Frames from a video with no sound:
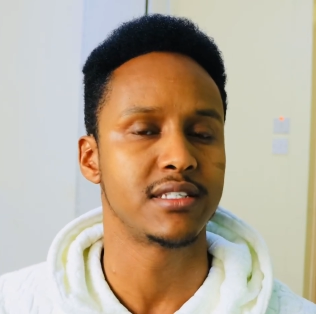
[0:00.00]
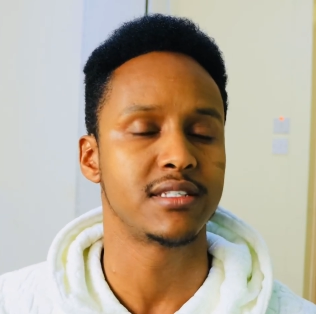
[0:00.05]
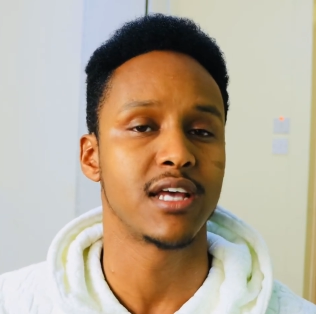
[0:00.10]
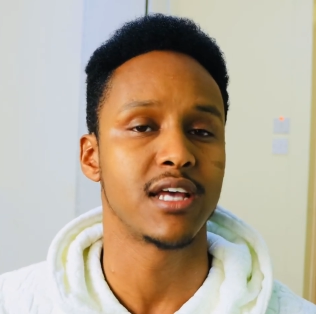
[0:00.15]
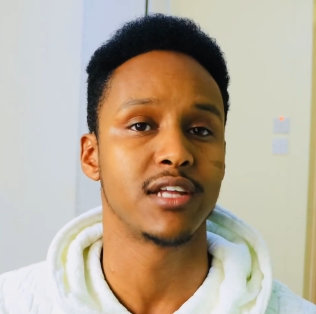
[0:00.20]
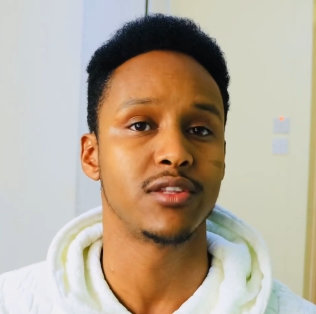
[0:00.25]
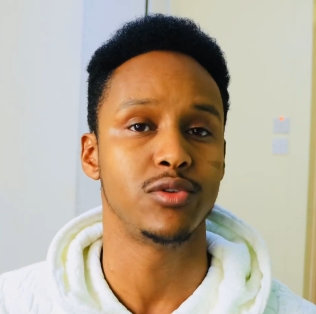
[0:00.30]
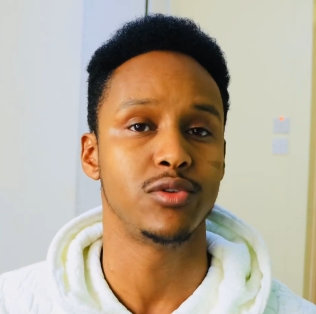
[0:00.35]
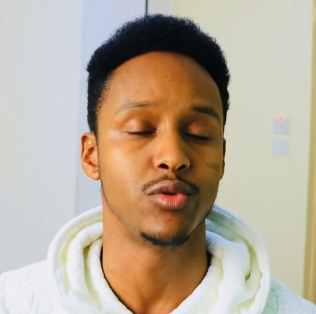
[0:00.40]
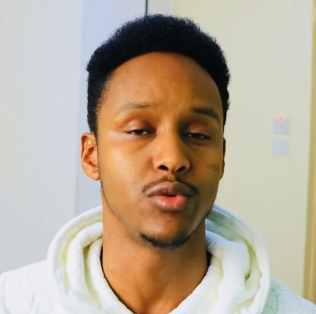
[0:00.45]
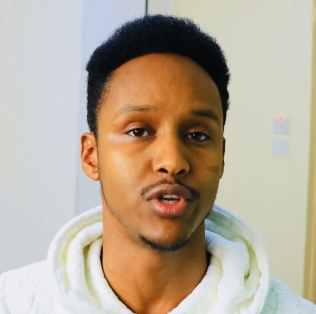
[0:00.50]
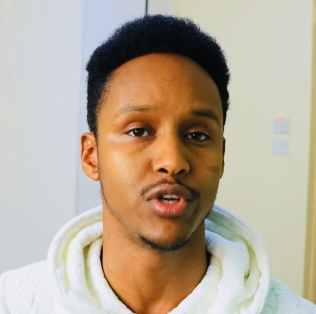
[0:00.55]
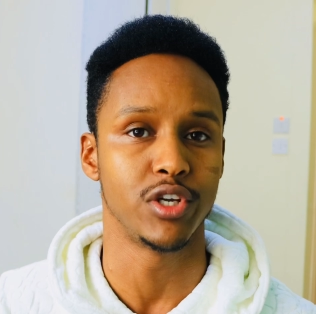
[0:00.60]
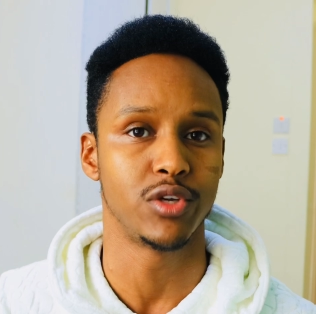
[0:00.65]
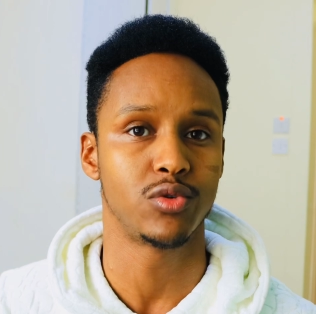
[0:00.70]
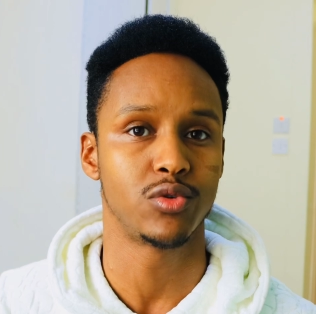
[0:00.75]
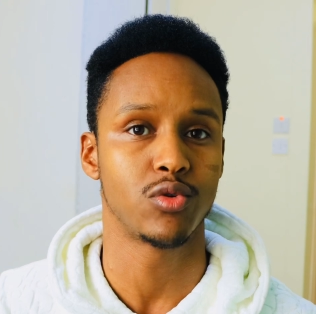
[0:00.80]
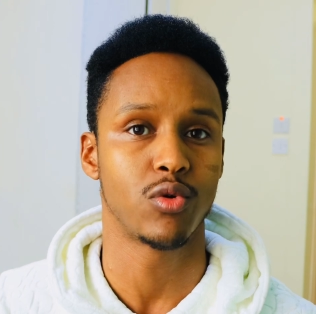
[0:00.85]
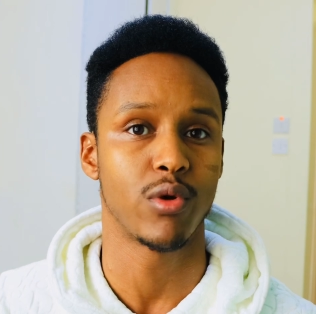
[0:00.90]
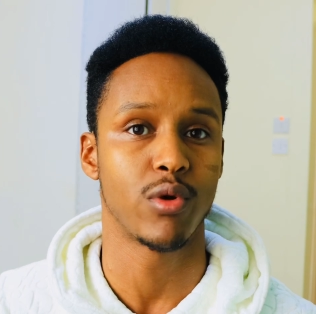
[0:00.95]
that you
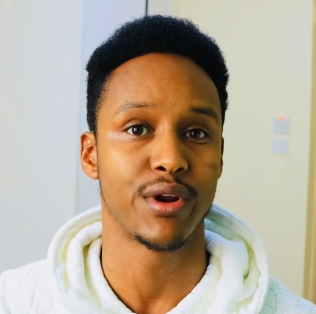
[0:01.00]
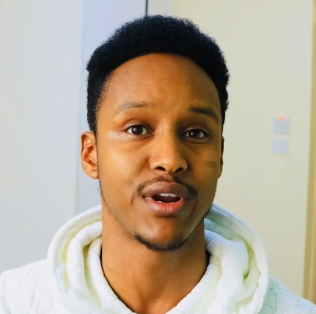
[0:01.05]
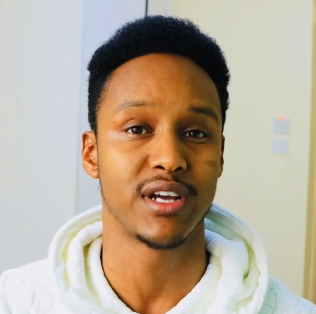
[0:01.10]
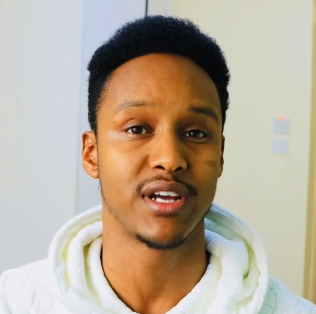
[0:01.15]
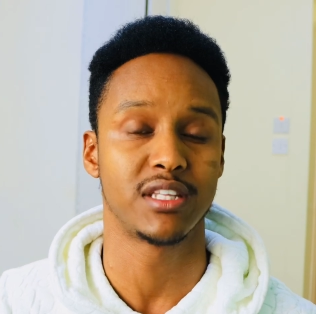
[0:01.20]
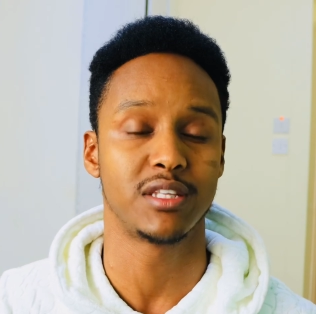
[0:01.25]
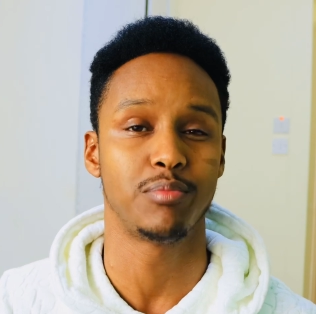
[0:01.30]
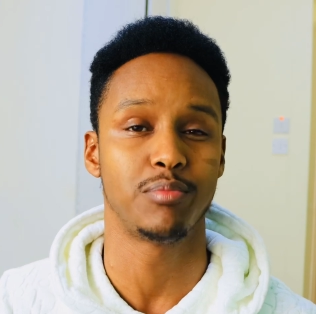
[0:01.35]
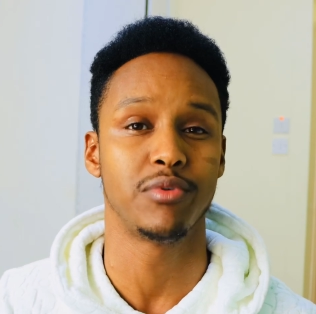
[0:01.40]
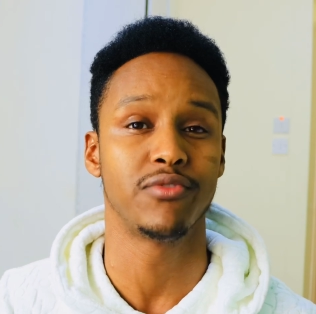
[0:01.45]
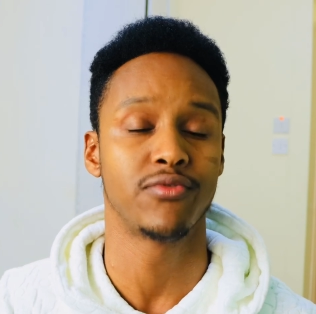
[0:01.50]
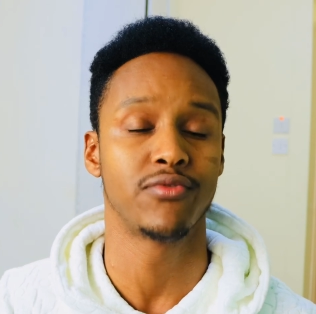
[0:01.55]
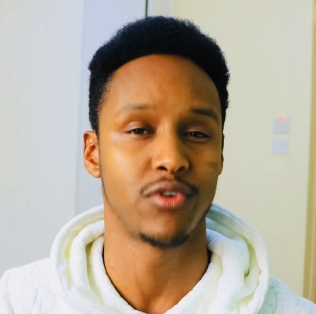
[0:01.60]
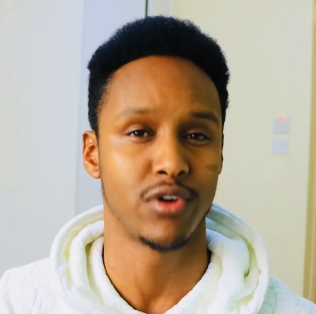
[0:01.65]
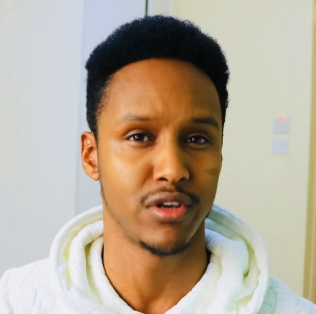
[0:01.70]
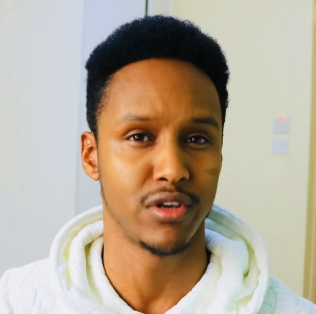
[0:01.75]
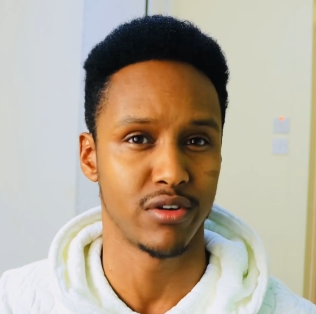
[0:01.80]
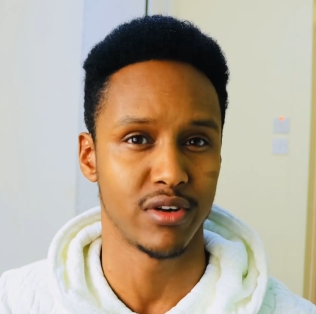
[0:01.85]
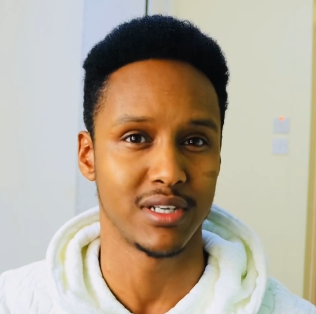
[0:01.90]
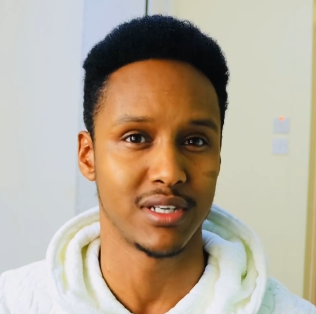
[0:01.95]
need to correct before
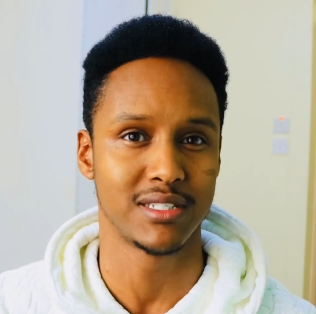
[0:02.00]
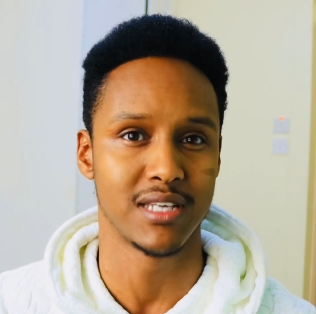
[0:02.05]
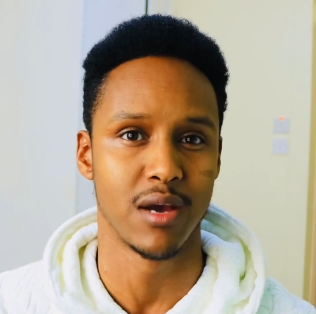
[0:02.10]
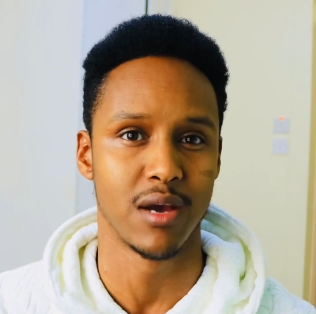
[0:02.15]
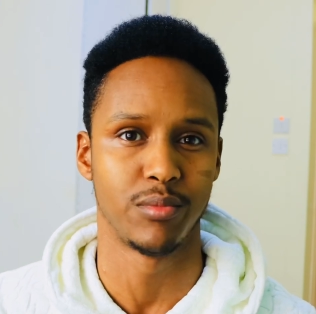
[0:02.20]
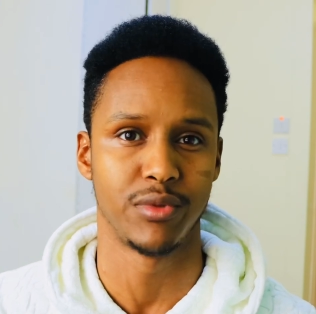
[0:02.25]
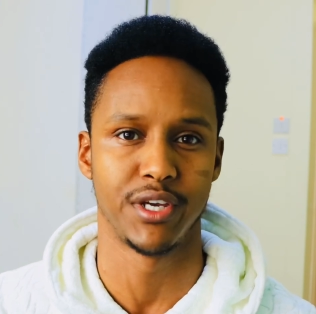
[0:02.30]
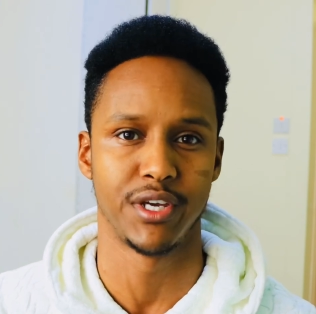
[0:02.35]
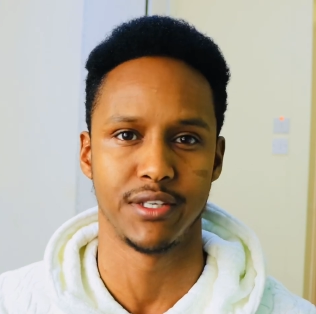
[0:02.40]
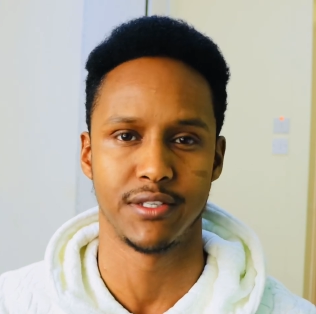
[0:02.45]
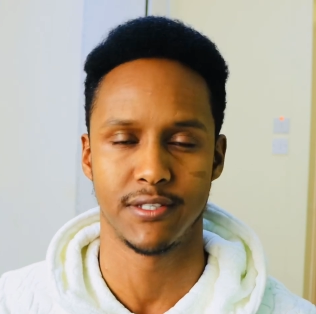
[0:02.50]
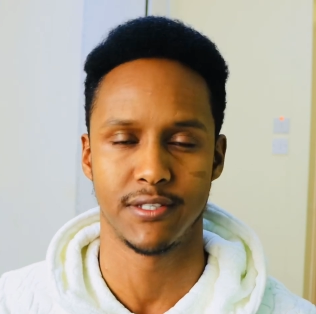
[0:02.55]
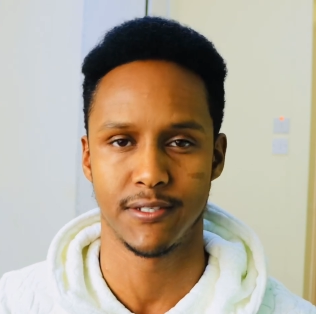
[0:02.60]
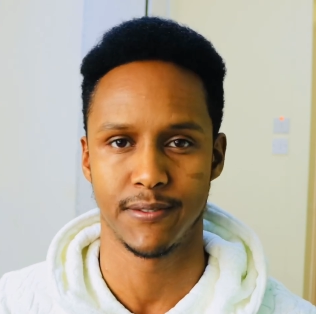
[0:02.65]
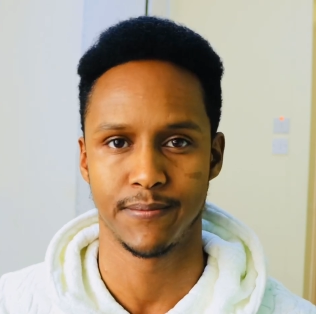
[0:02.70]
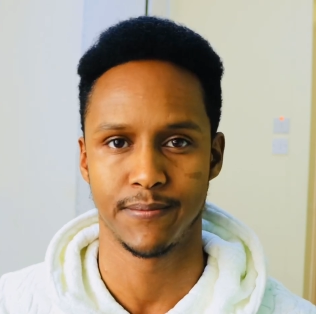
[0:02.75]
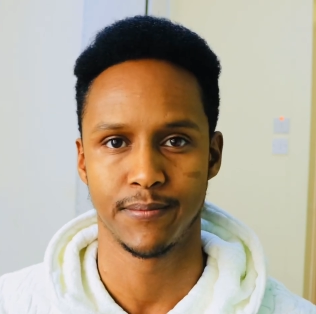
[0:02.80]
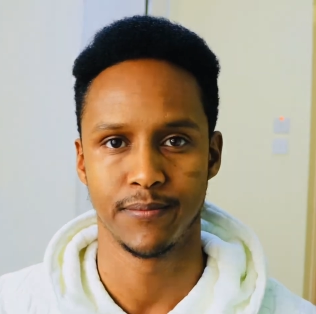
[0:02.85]
your exam date.